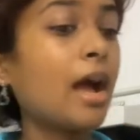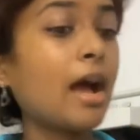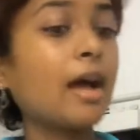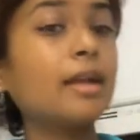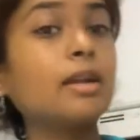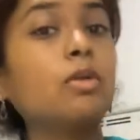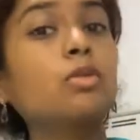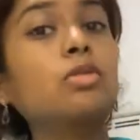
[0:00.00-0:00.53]

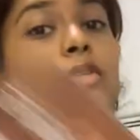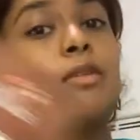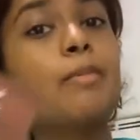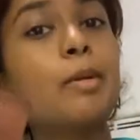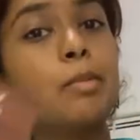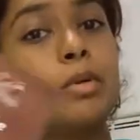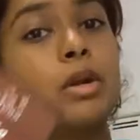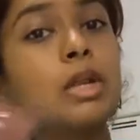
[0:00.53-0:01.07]
and I also have my
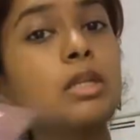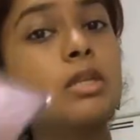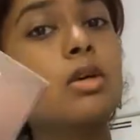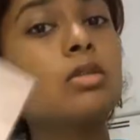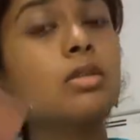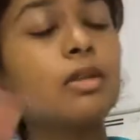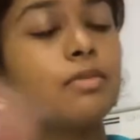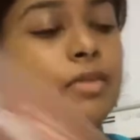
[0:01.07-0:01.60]
booklets
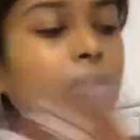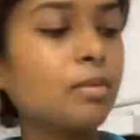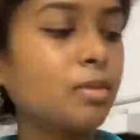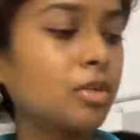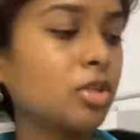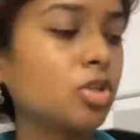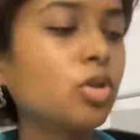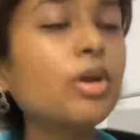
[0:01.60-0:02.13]
also
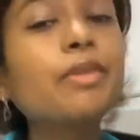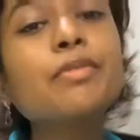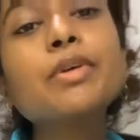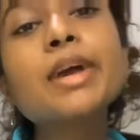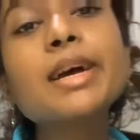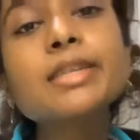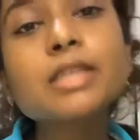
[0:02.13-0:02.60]
available so if you guys